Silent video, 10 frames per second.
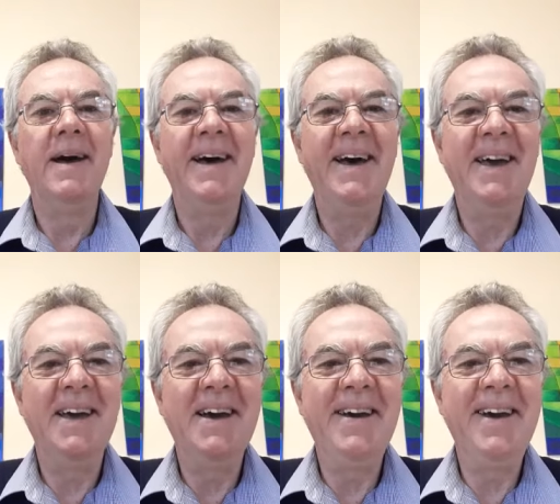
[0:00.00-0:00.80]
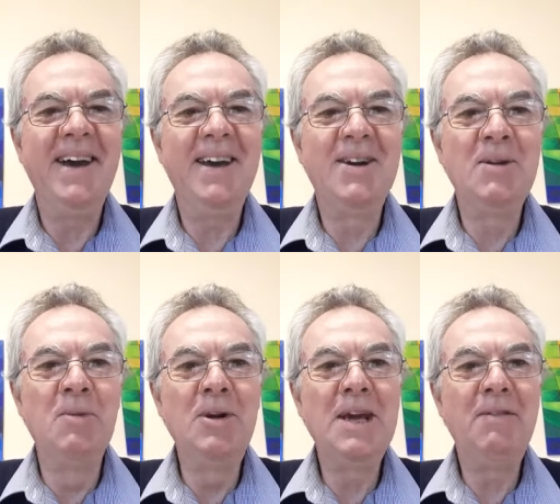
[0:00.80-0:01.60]
Hey, hey, hey, good
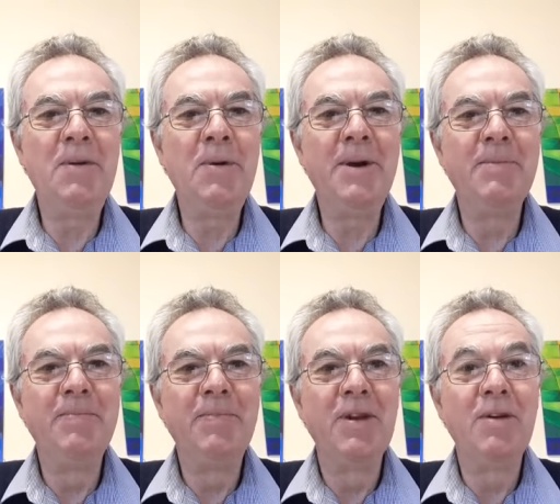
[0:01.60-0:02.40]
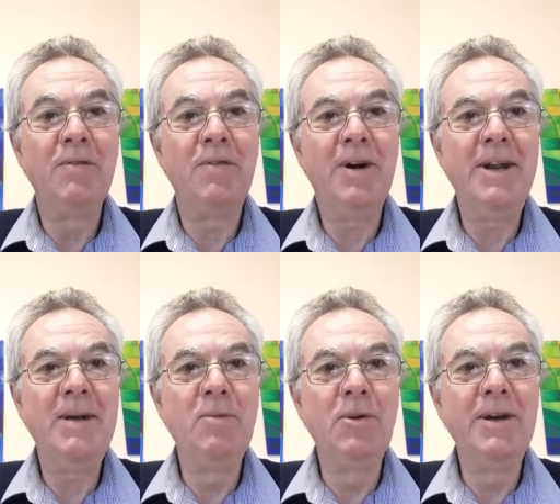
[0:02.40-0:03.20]
morning, everyone. Friday
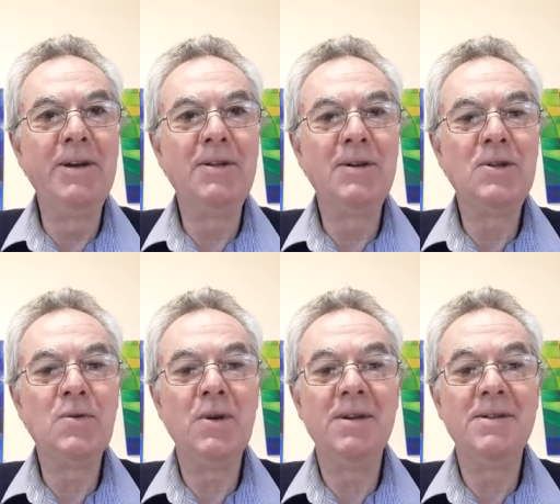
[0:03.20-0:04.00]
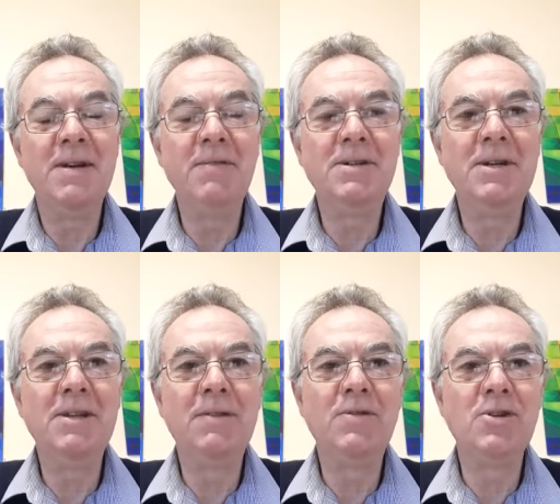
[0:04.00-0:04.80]
morning,
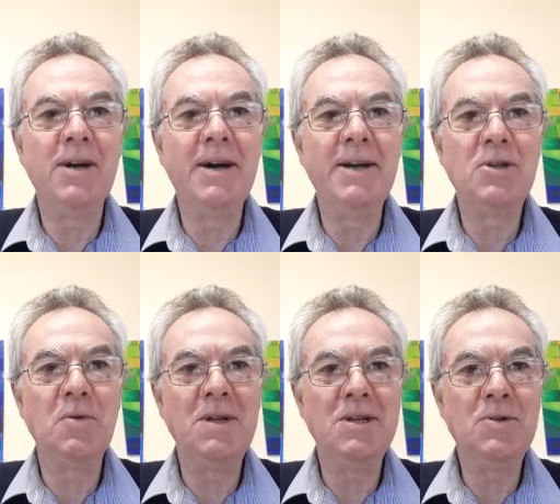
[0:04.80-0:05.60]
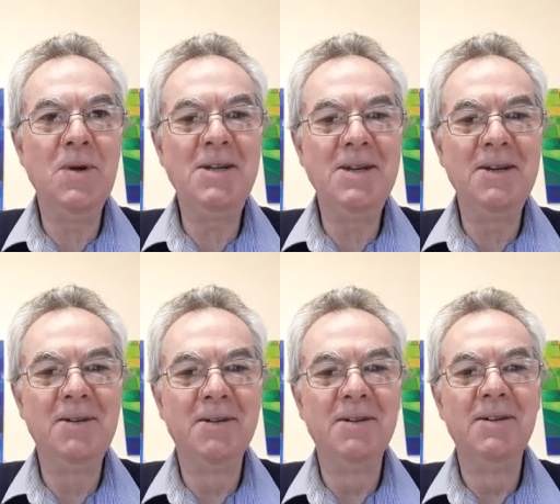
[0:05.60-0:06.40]
17th of July 2020.
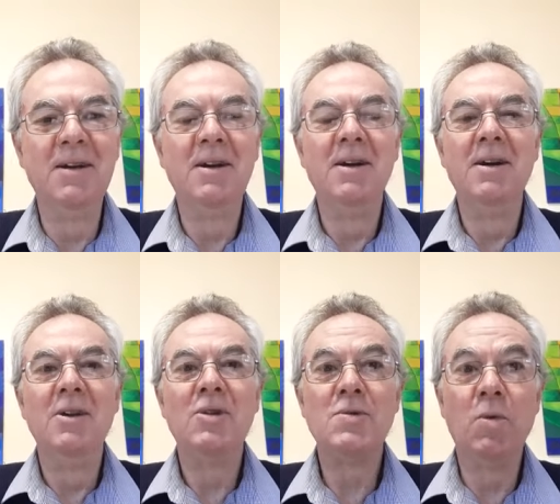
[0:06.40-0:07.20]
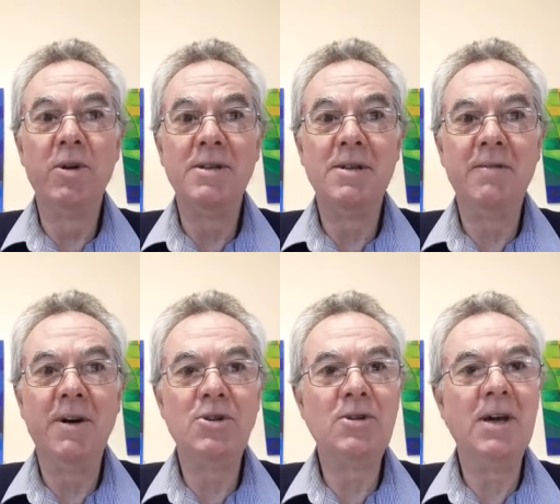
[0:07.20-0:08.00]
This morning's
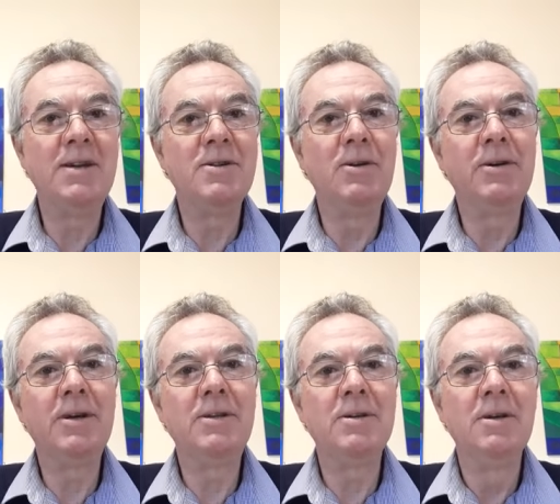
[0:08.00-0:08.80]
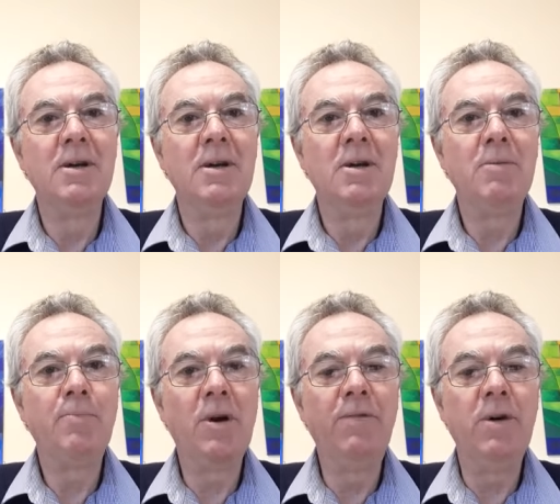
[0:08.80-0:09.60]
devotion has a look at
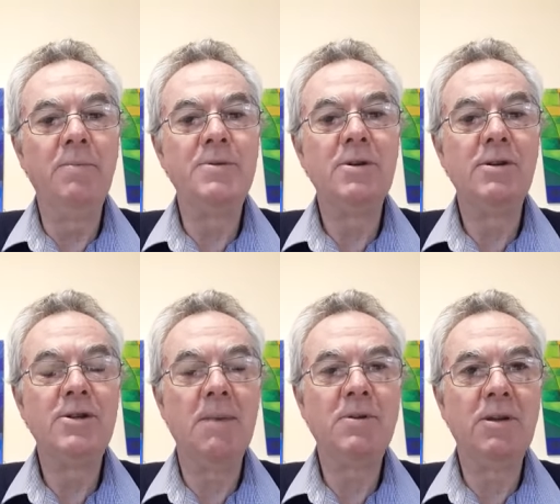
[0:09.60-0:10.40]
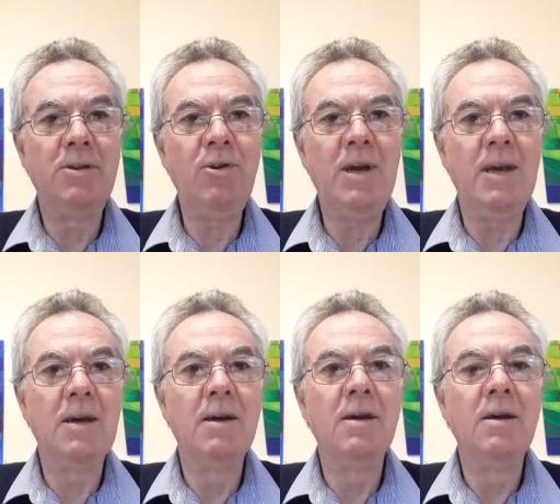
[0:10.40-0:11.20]
Proverbs chapter
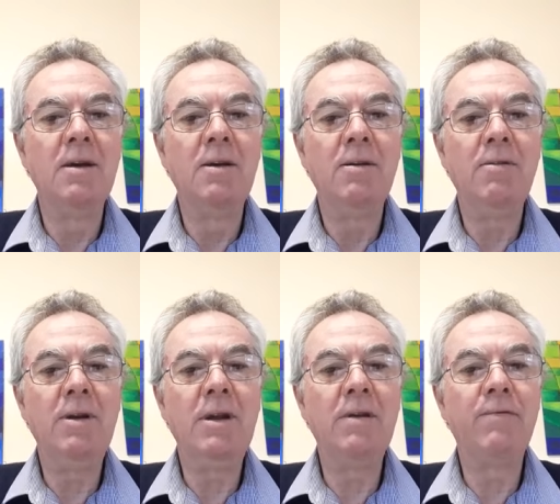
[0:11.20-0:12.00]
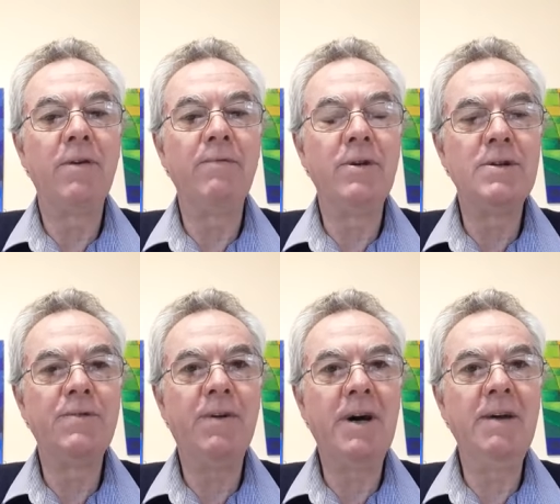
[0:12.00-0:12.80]
3, reading from verse
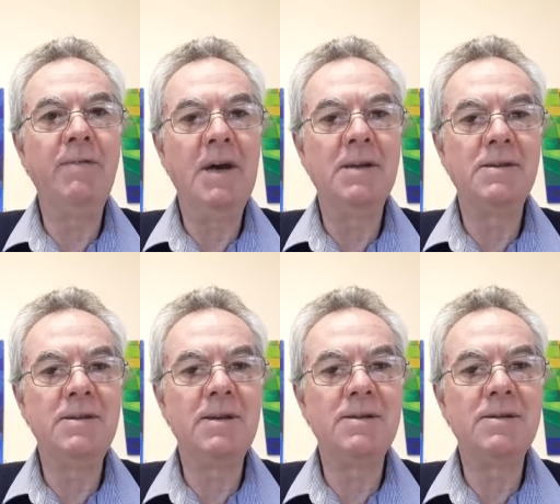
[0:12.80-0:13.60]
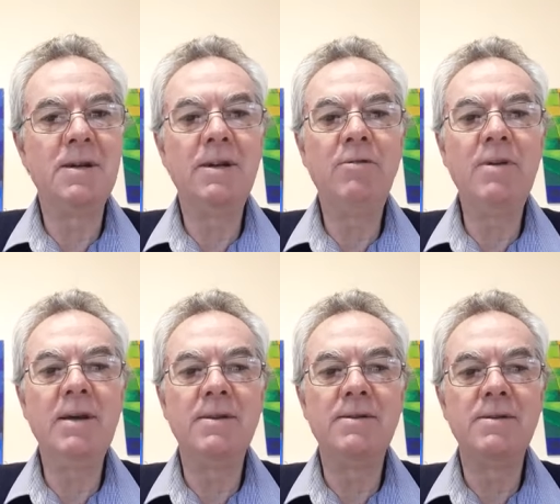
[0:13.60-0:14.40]
5 and 6, and it
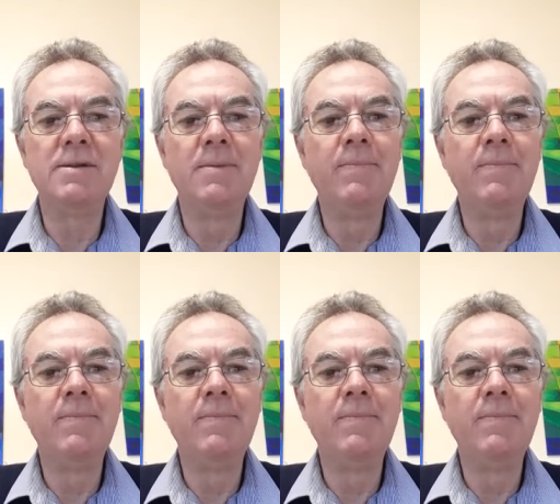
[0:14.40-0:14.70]
reads